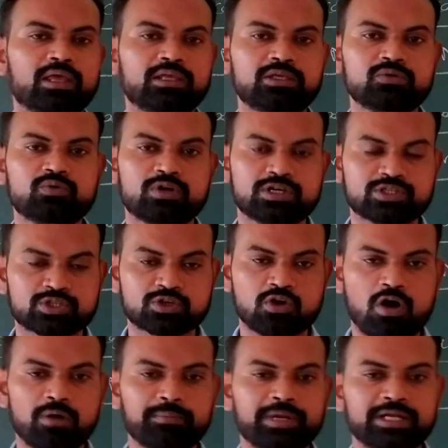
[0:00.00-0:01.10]
He was
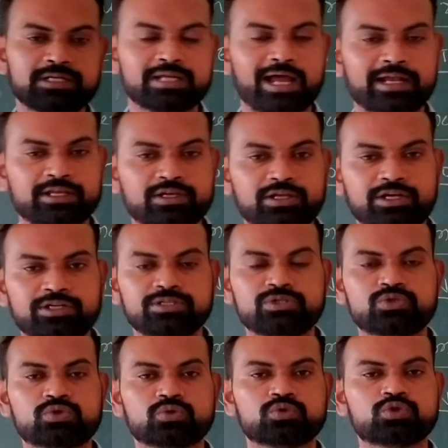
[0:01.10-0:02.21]
comment and
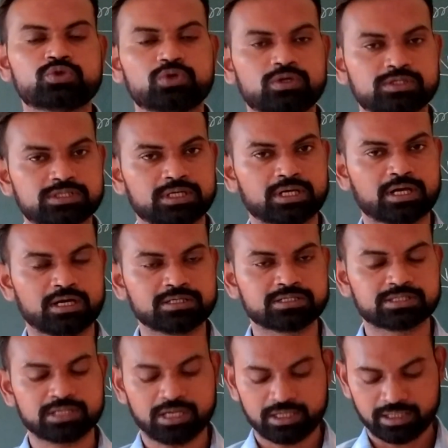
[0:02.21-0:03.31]
critic to social
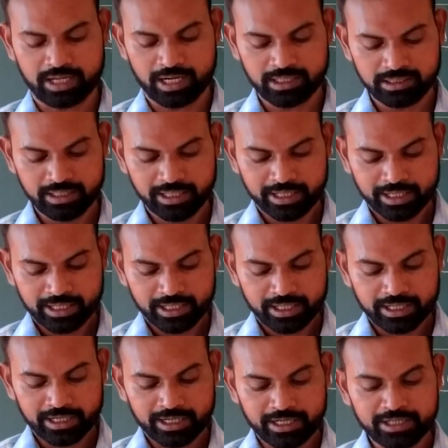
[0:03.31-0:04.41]
concern and
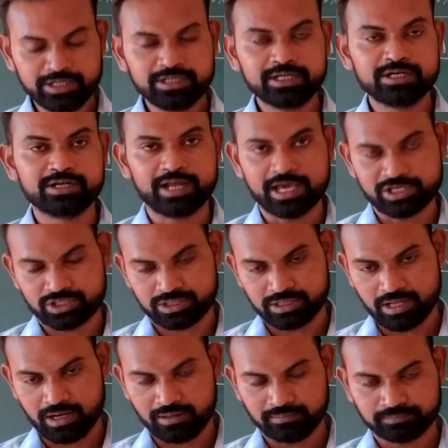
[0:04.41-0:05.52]
Indian national.